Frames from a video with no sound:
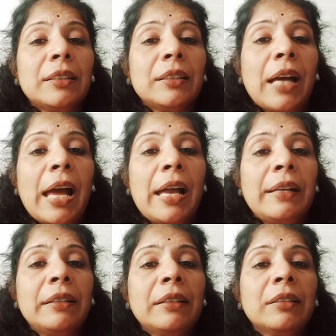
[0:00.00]

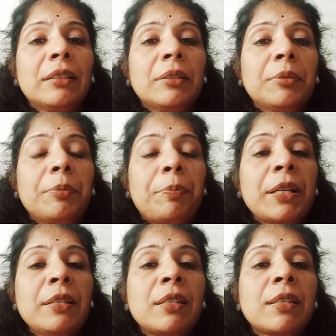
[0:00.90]
and the
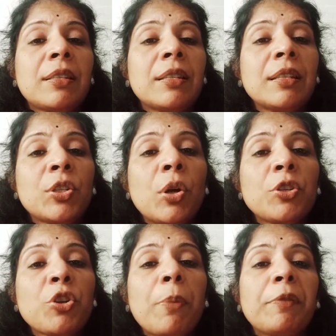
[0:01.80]
prince sits
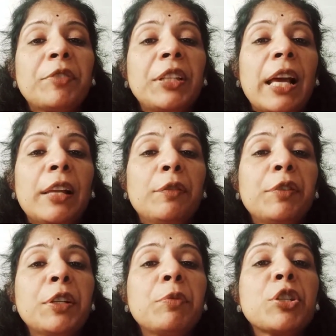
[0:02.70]
on top of the
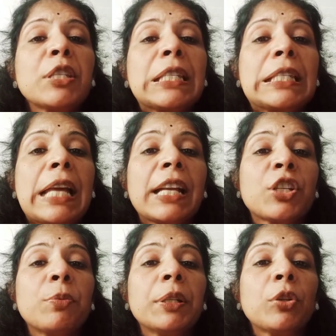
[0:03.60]
elephant which is
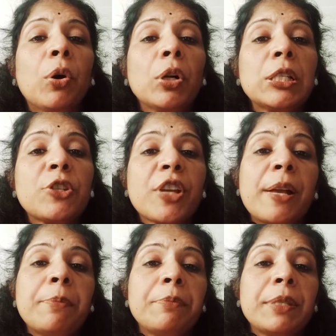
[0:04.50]
decked with all
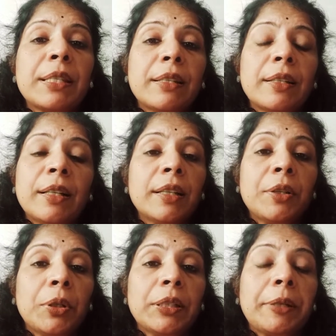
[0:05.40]
gems uh,
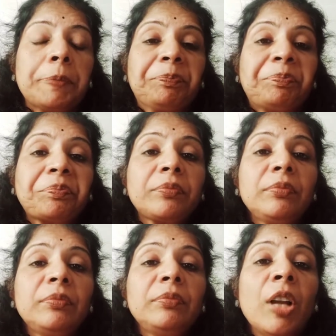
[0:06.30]
and all
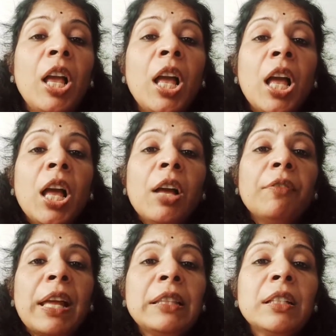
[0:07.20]
that
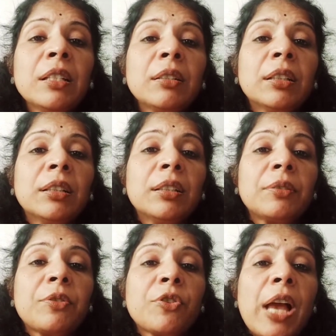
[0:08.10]
when the
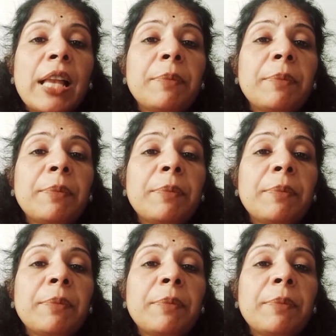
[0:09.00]
uh, child